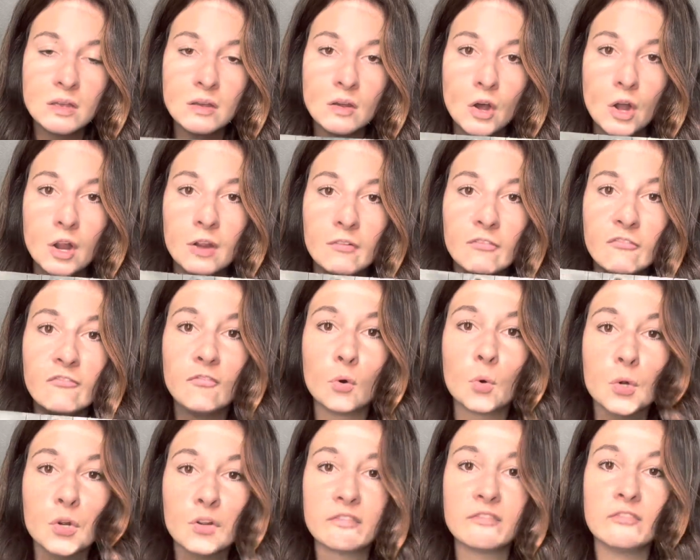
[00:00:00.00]
are
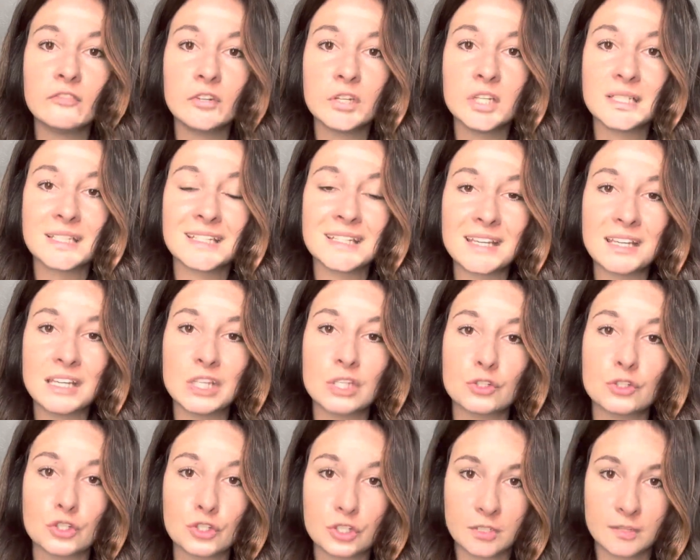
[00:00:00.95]
4 foot
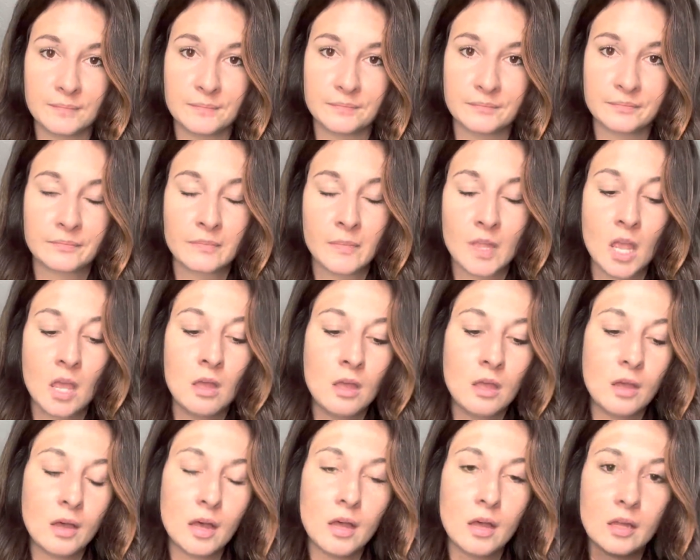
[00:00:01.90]
each.
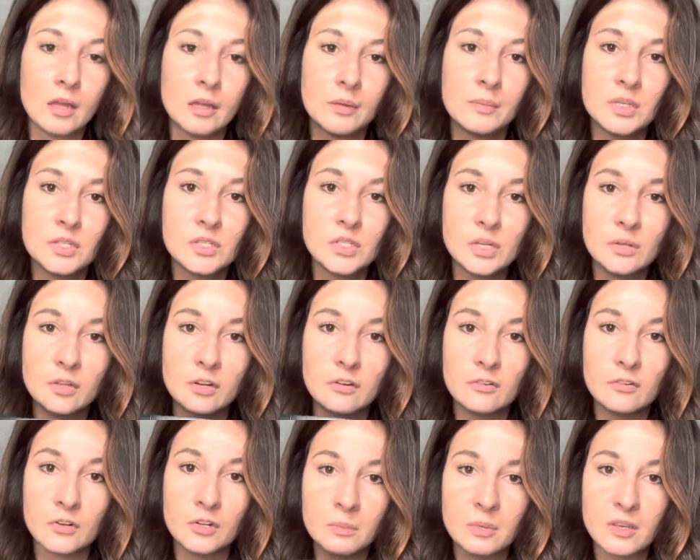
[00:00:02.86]
So they're
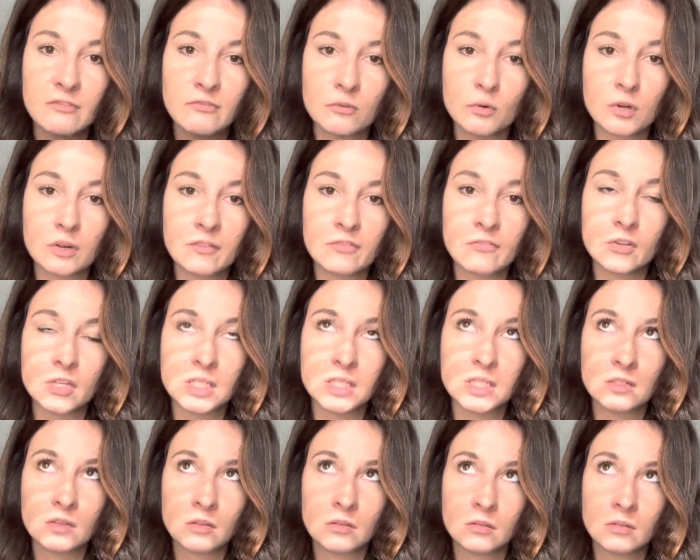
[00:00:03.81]
gonna be 4
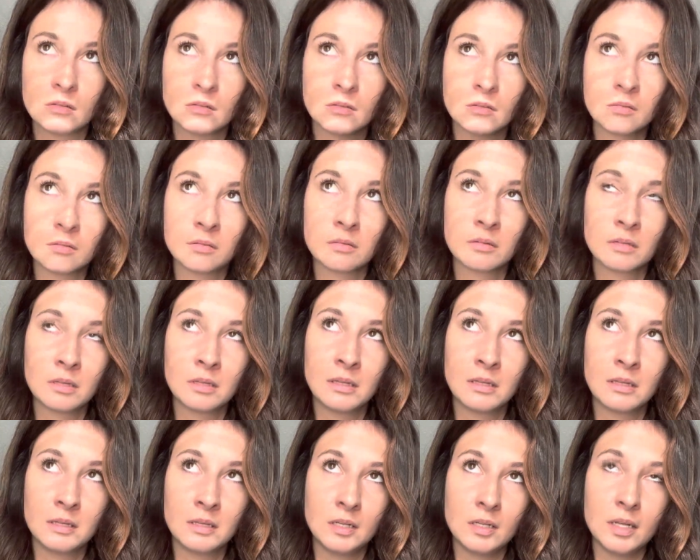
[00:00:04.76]
foot
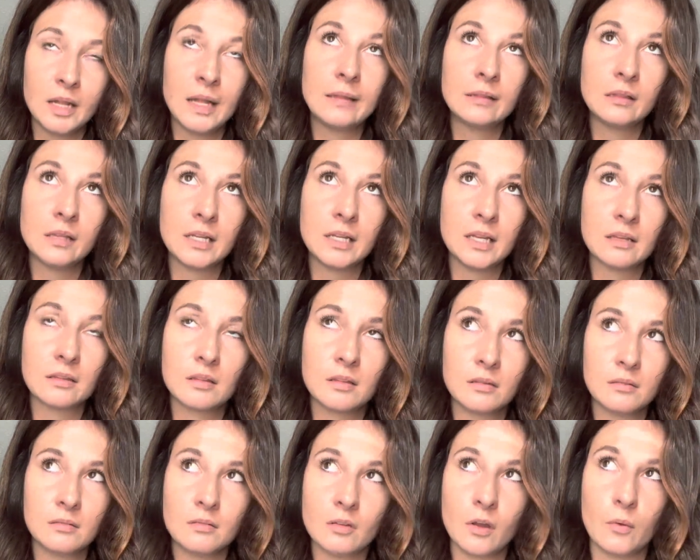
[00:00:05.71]
in length,
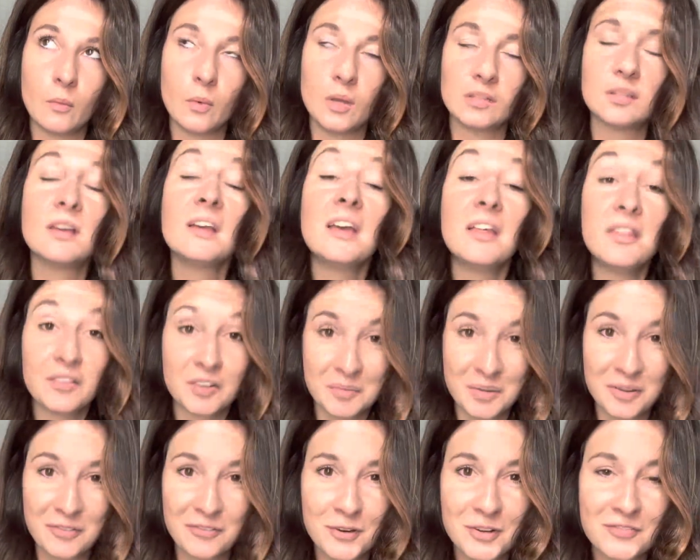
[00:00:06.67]
not width. They're gonna
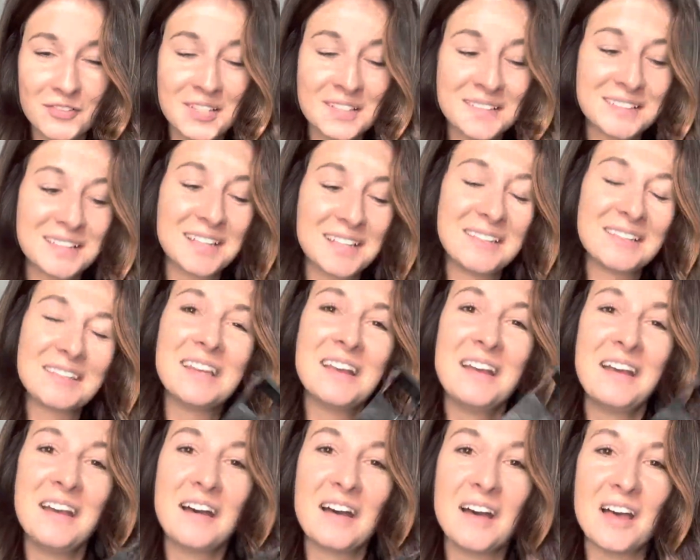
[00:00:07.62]
be 4 foot in length,
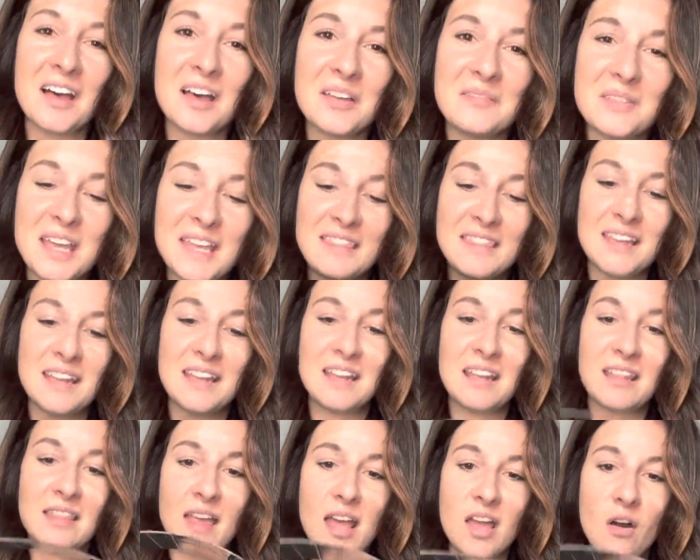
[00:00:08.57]
and
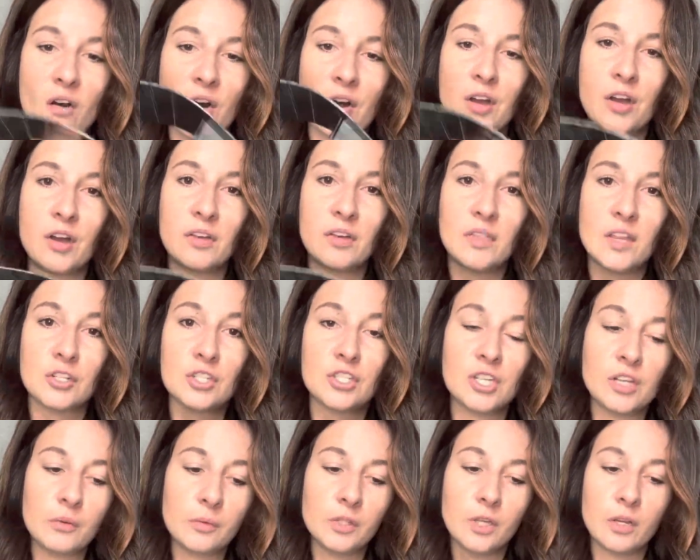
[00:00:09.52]
then they're
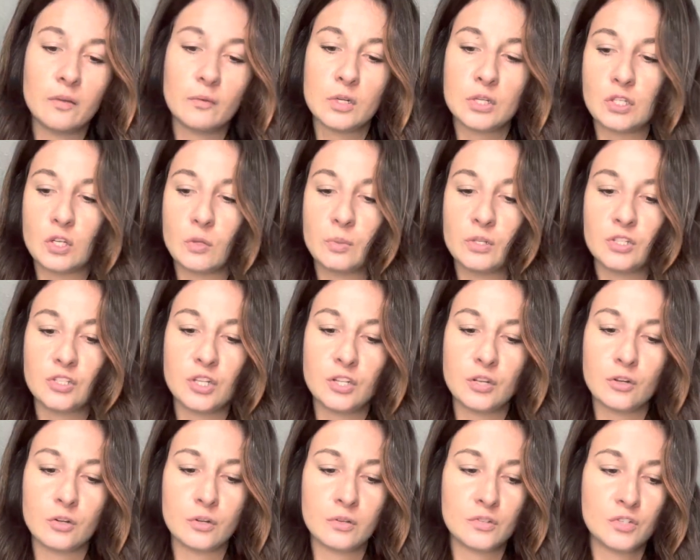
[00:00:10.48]
shingled over, so you'll put a
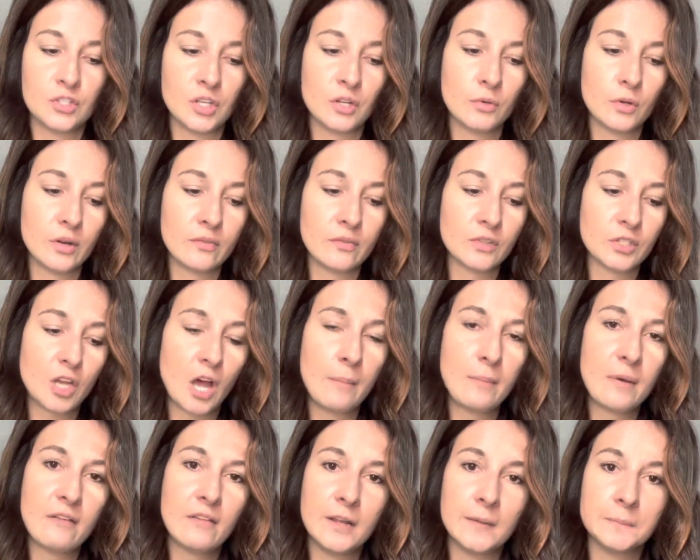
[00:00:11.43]
shingle over the top
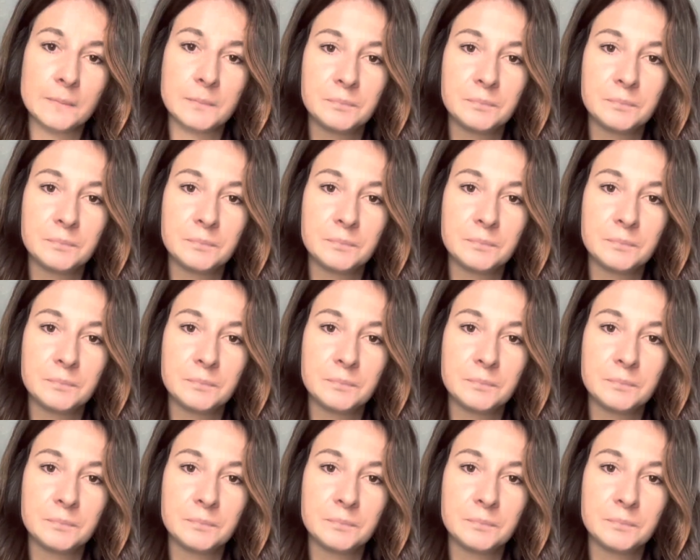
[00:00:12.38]
of it,